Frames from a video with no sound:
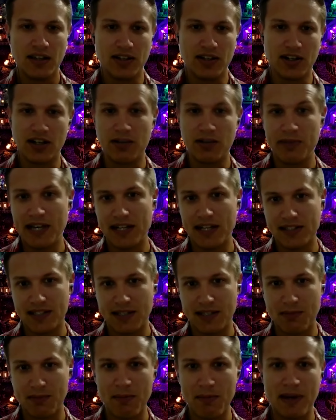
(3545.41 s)
They're going to be
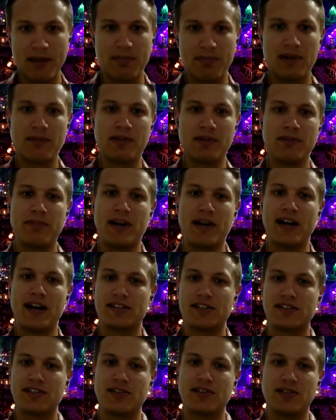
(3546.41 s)
outside my Mad Pumpkin
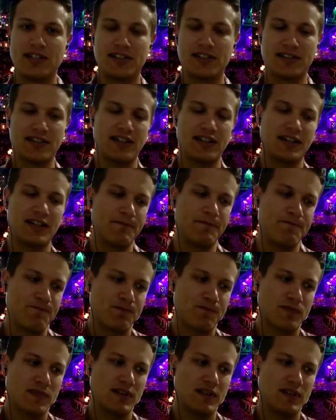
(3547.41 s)
Patch, so that's uh,
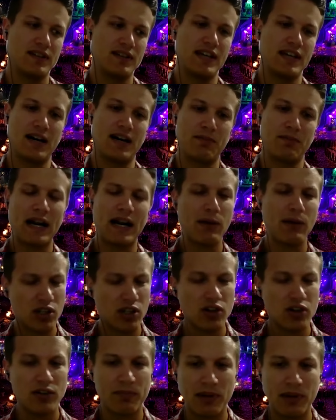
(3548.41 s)
yeah. But I would
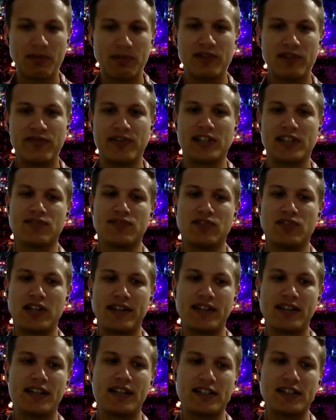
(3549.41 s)
go to the Pumpkin Festival. I
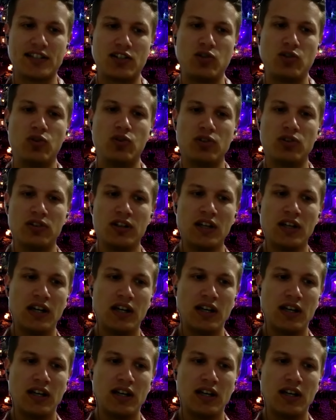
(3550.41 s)
think that's a cool